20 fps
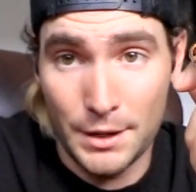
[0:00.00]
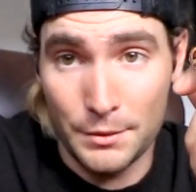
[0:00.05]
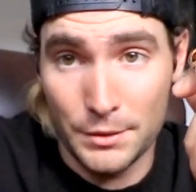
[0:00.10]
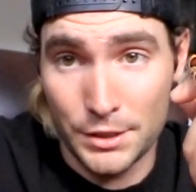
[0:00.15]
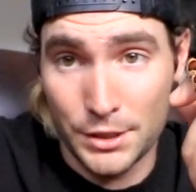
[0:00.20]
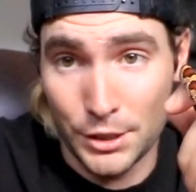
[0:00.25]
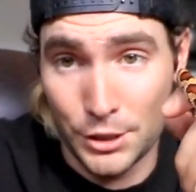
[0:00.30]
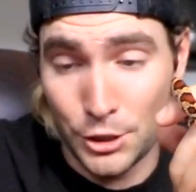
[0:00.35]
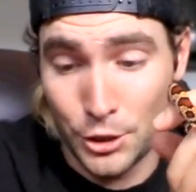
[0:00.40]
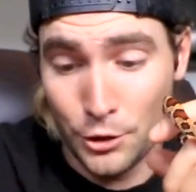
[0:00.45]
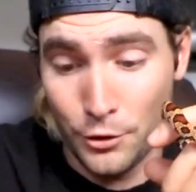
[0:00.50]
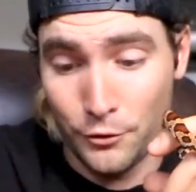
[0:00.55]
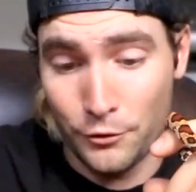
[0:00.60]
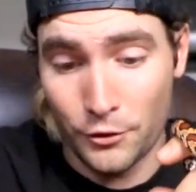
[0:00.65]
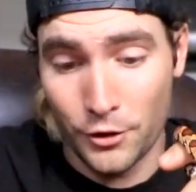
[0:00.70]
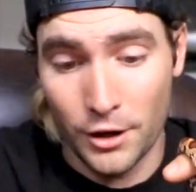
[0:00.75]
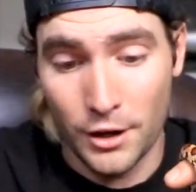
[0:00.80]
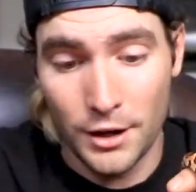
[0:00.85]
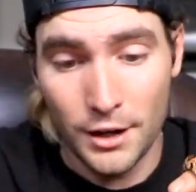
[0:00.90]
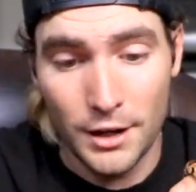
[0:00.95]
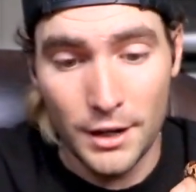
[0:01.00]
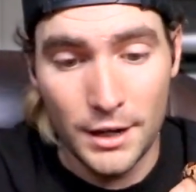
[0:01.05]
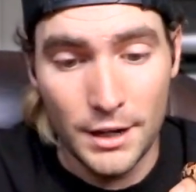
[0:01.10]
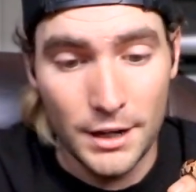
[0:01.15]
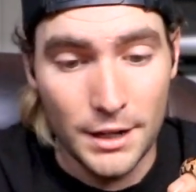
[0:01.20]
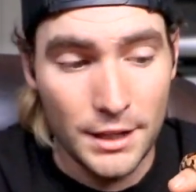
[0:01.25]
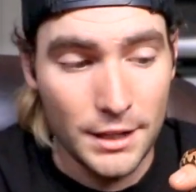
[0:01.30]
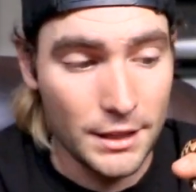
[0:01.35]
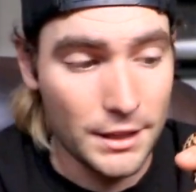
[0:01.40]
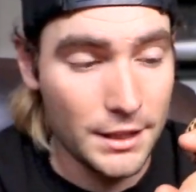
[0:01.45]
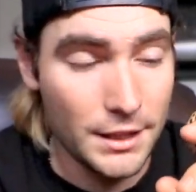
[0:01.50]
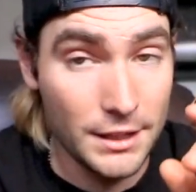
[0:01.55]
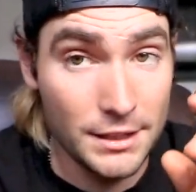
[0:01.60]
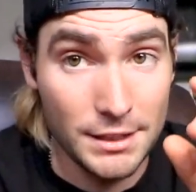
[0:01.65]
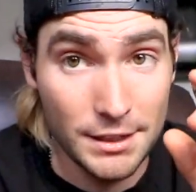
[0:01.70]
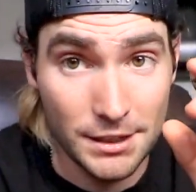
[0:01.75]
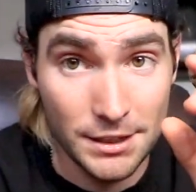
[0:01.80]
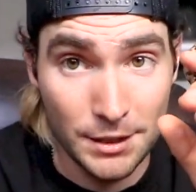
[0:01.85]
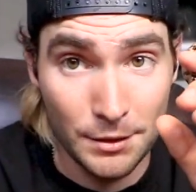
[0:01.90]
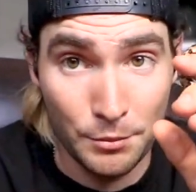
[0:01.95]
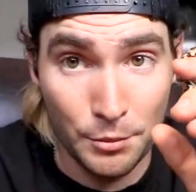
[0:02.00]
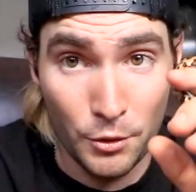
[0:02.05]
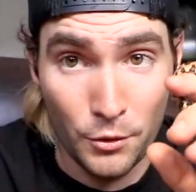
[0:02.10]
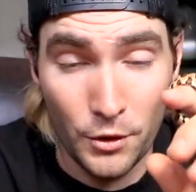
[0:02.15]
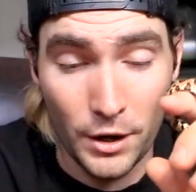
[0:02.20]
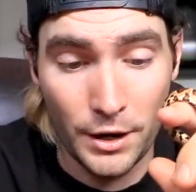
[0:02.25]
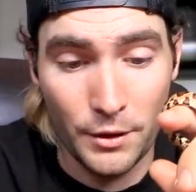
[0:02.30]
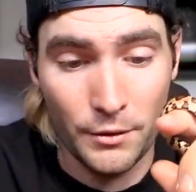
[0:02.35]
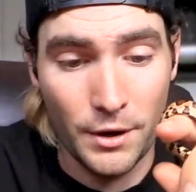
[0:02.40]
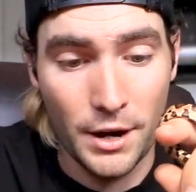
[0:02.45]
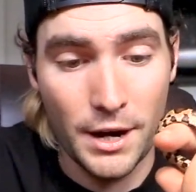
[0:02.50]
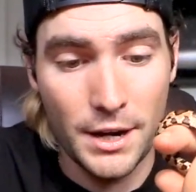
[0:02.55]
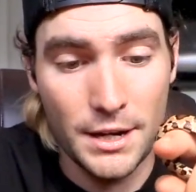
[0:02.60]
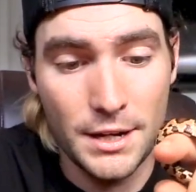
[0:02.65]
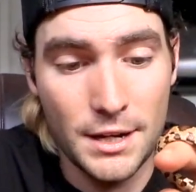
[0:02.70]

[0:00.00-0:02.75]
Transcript: it was a twofer. This is the boy right